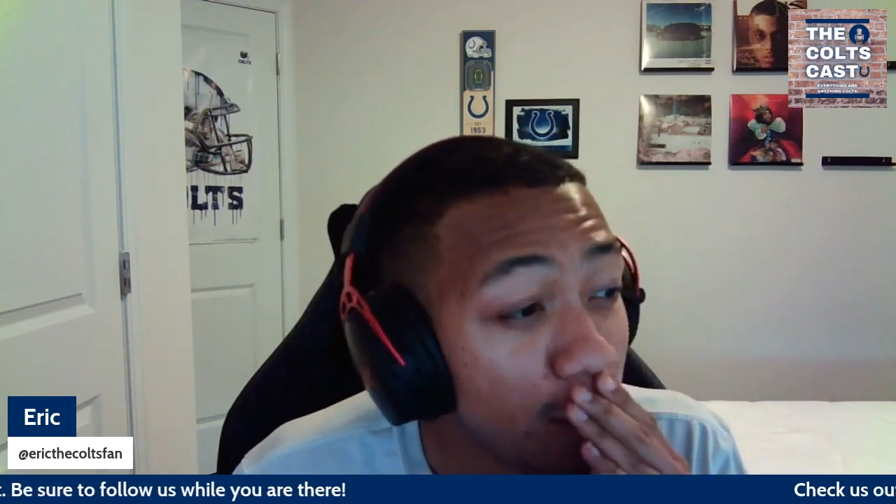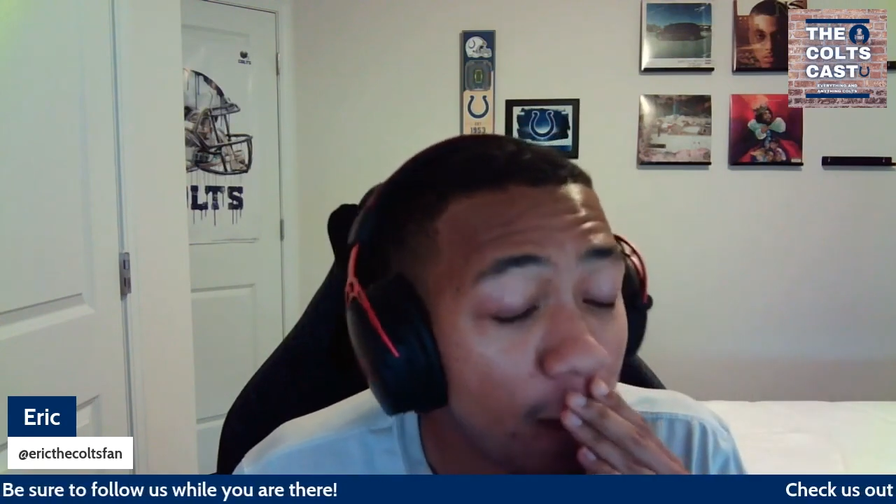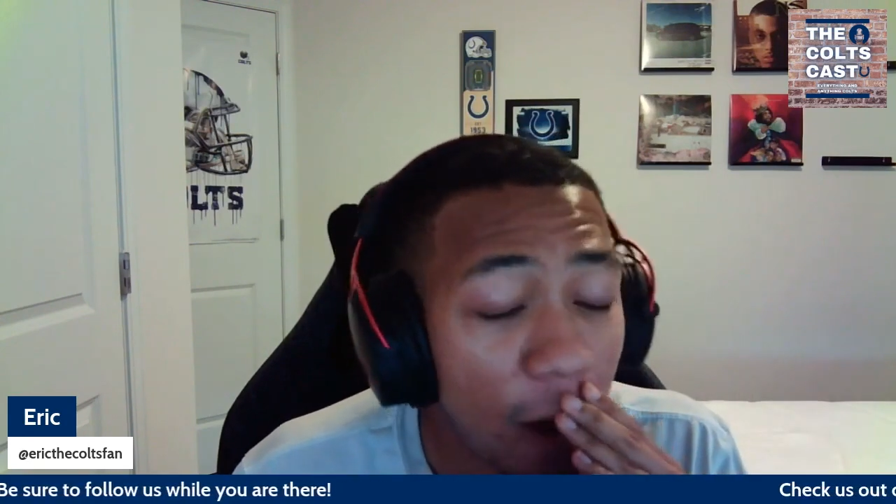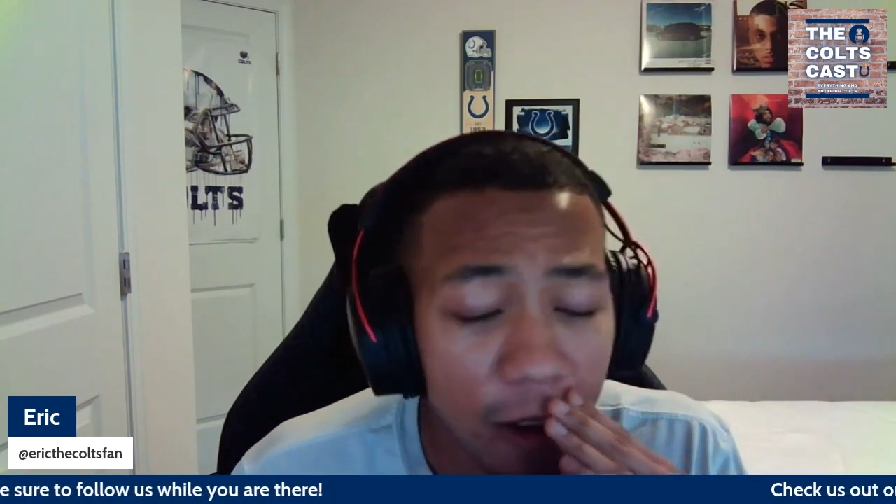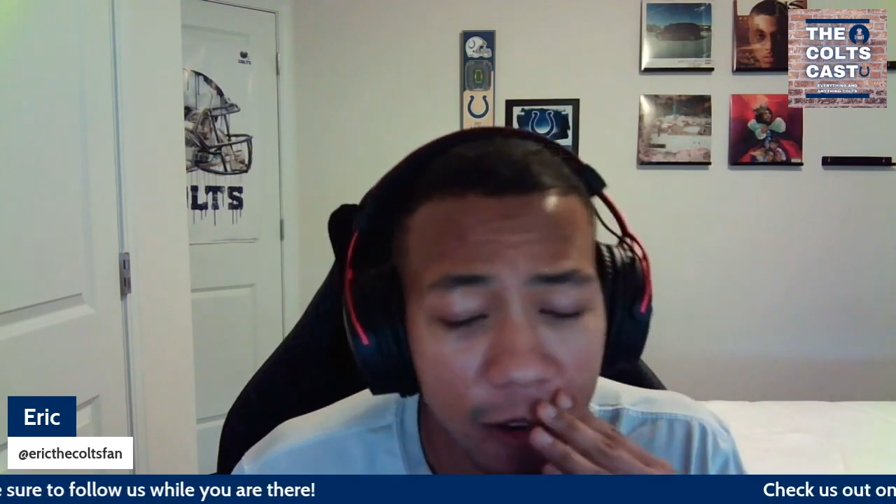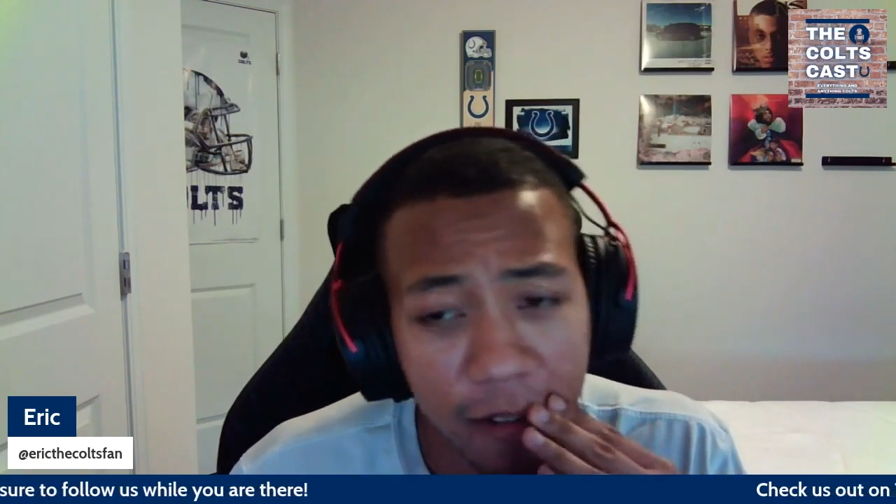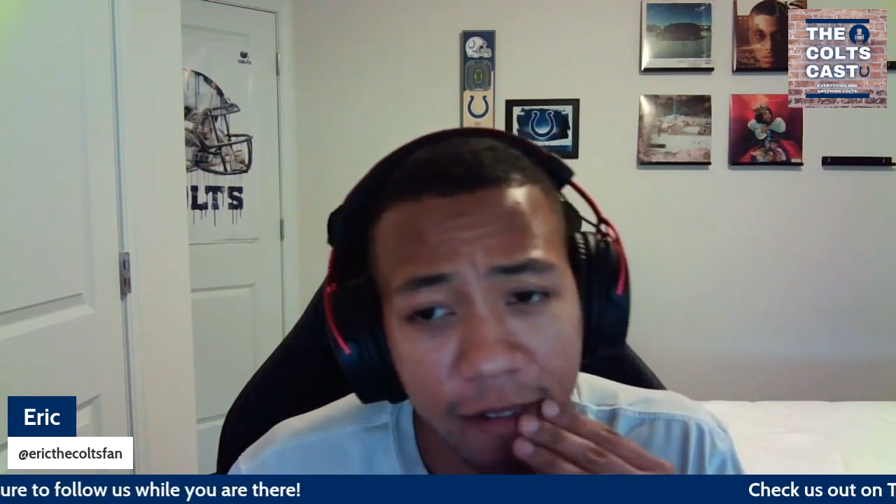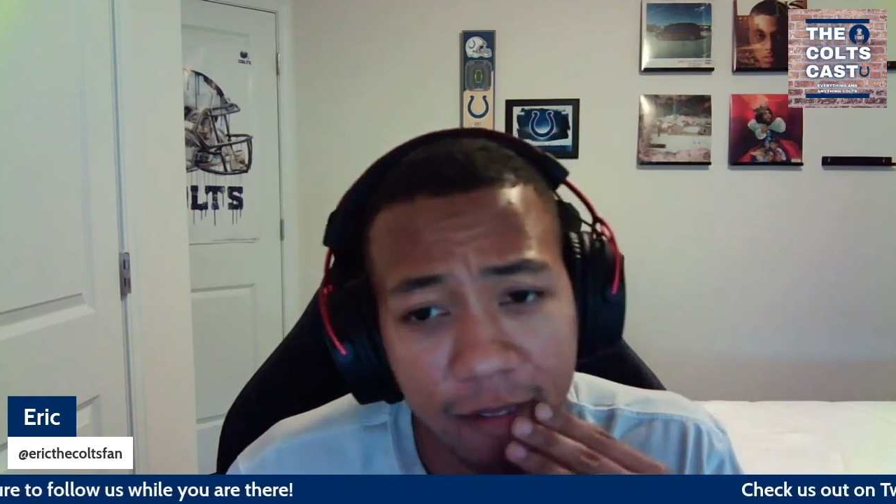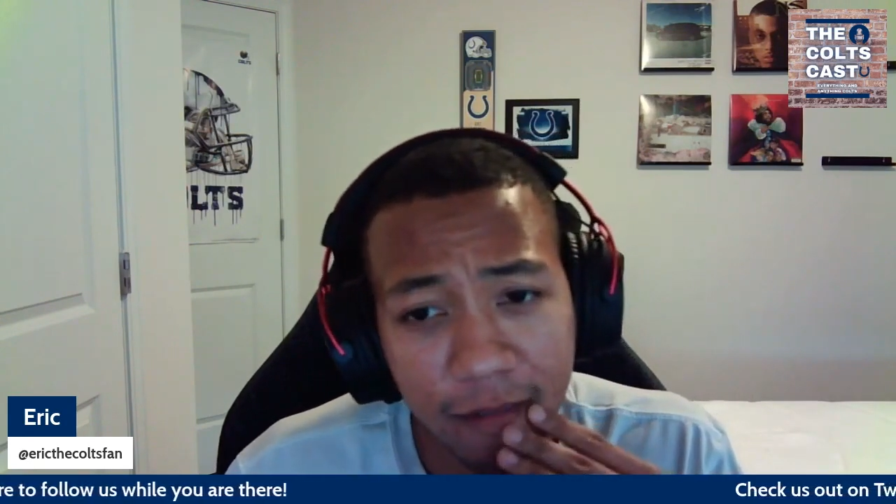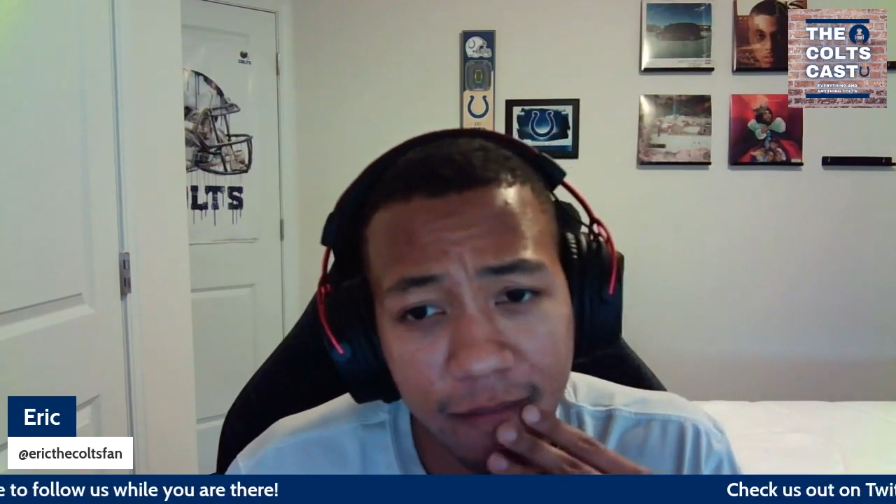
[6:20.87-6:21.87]
Falk.
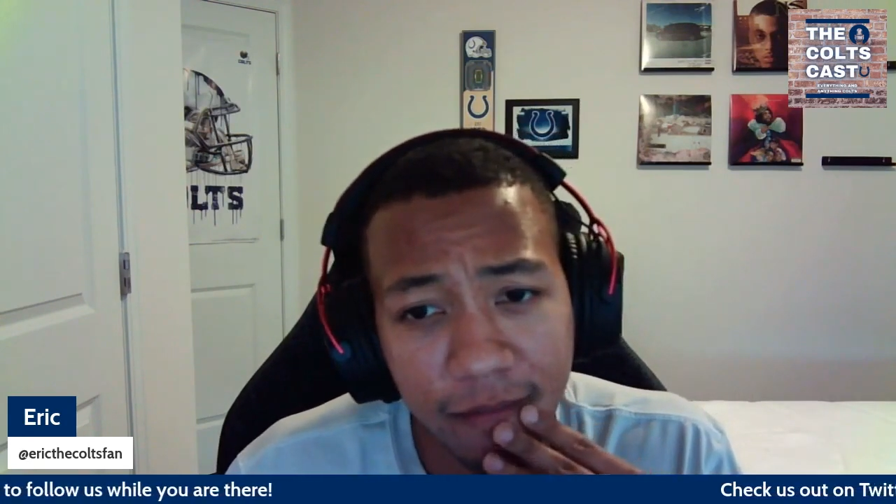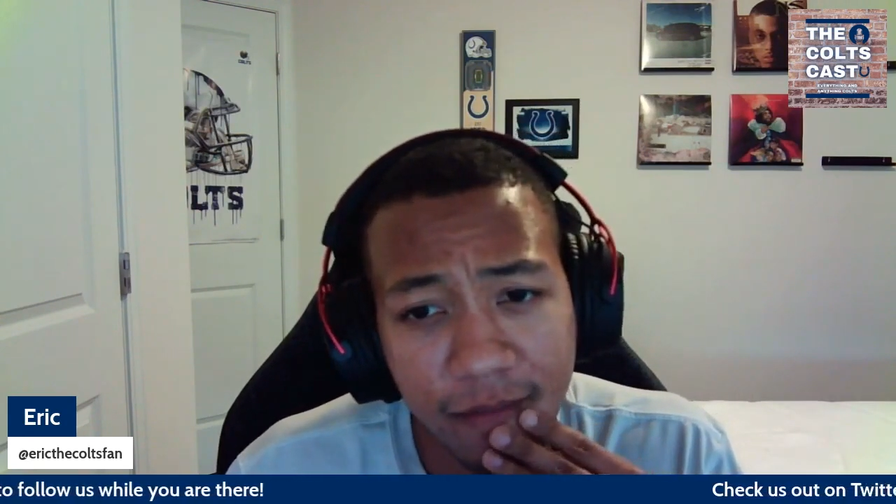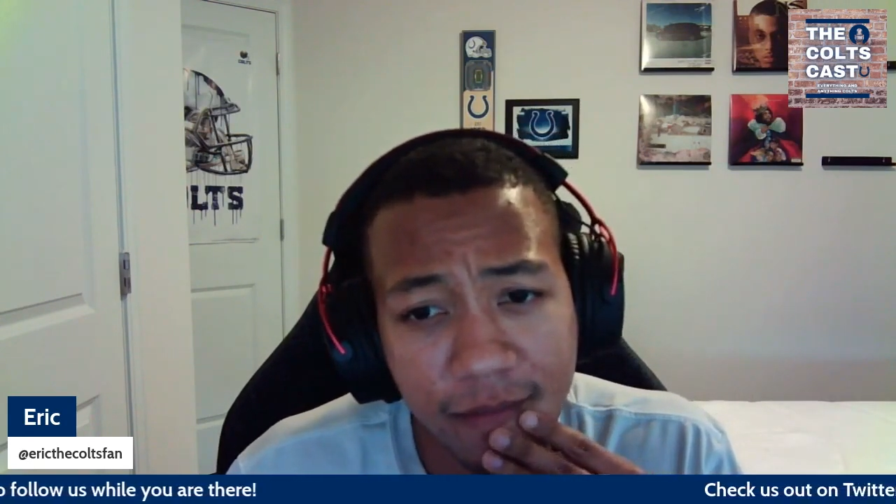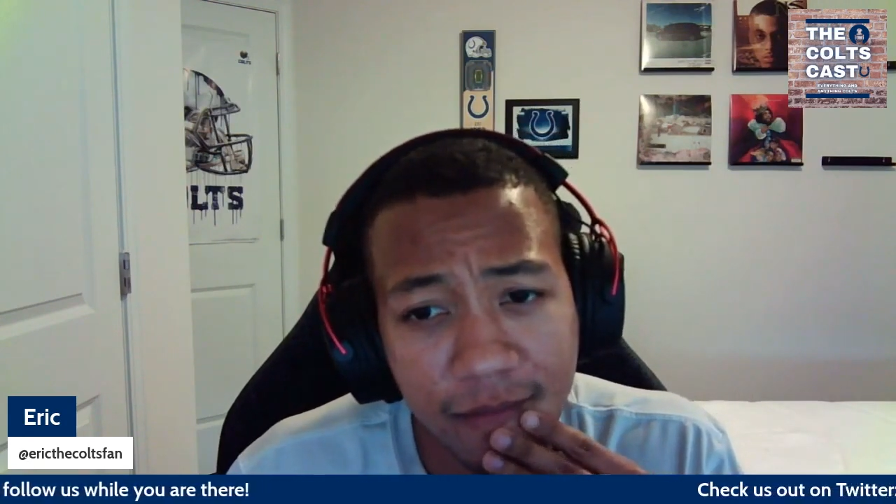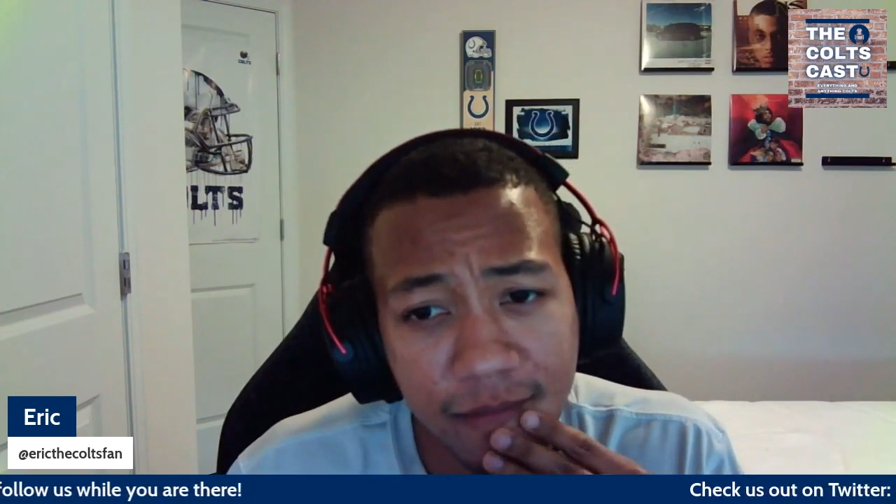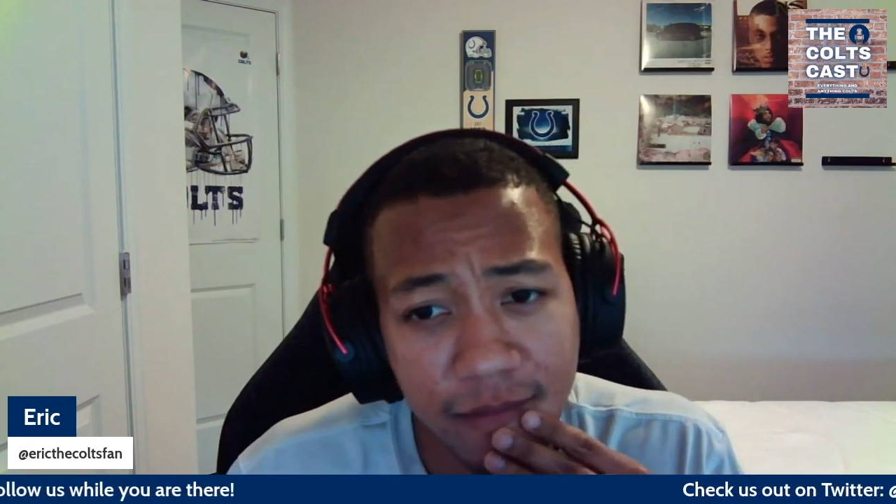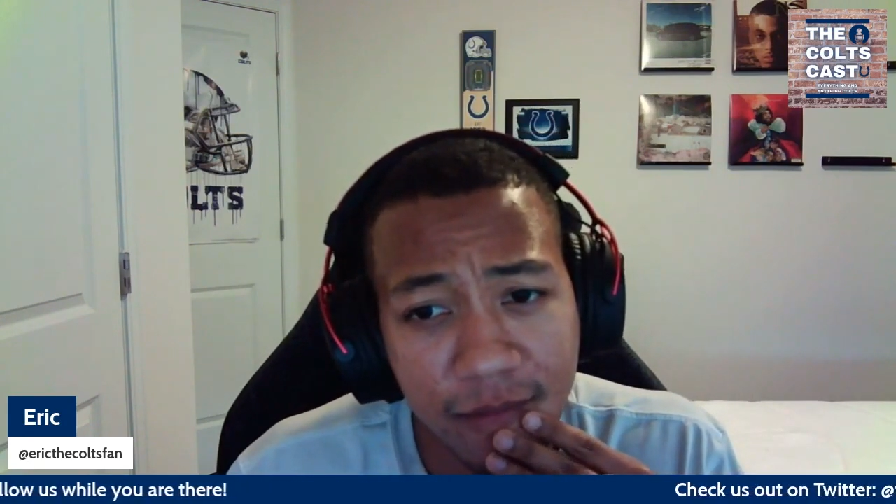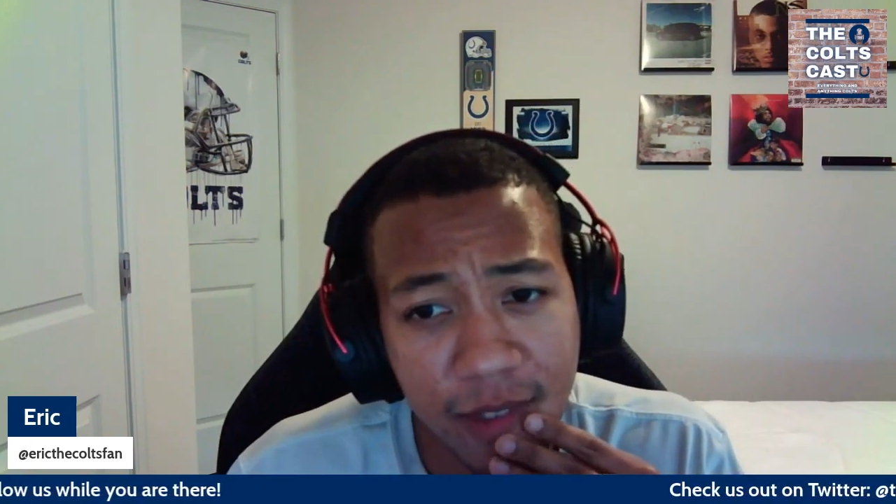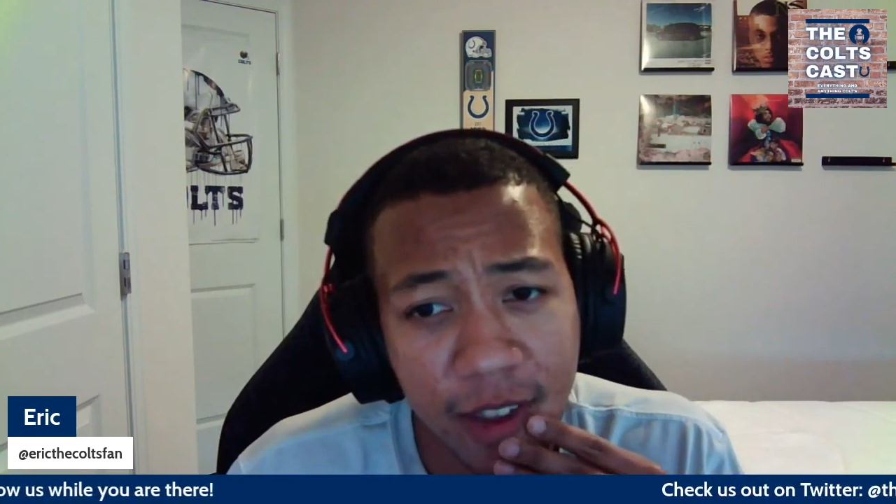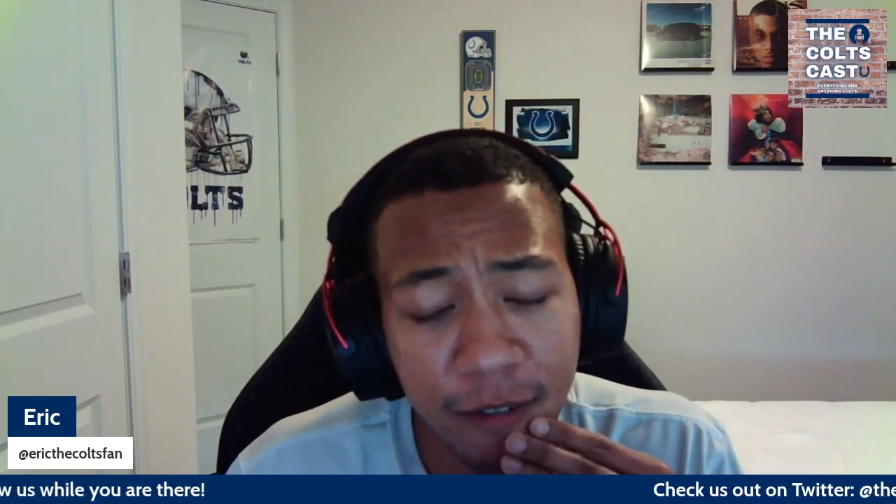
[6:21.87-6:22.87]

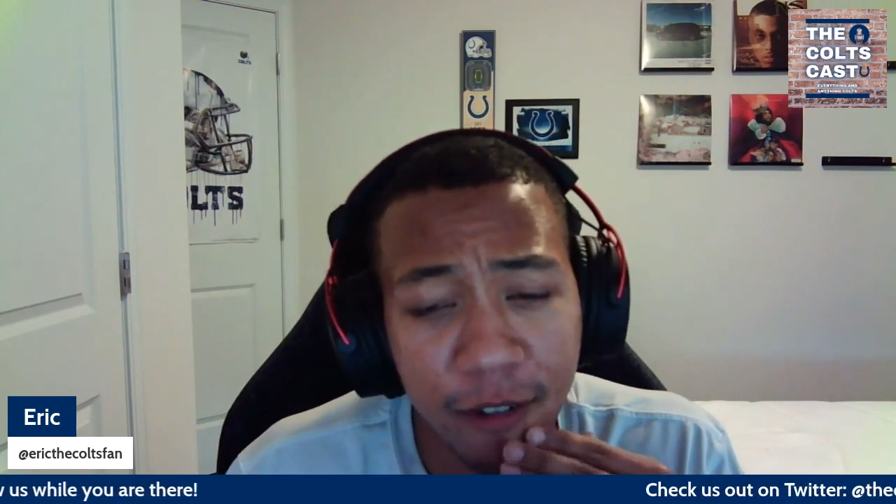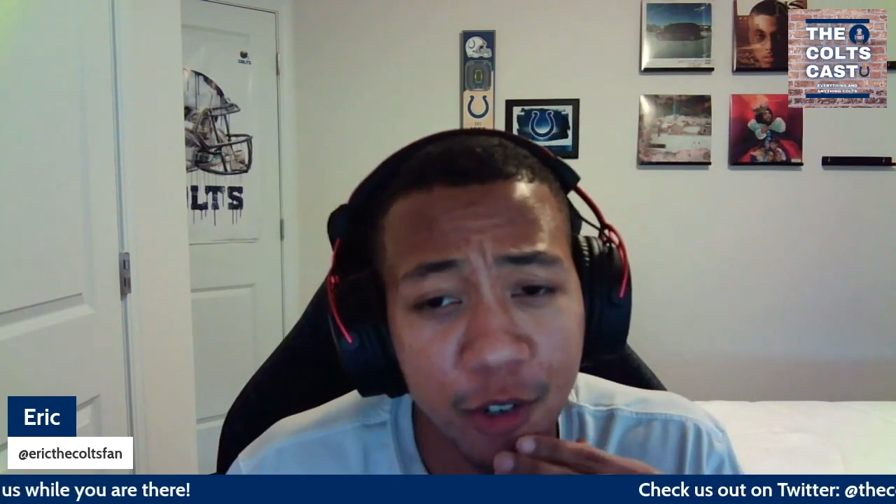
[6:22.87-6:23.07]
Everyone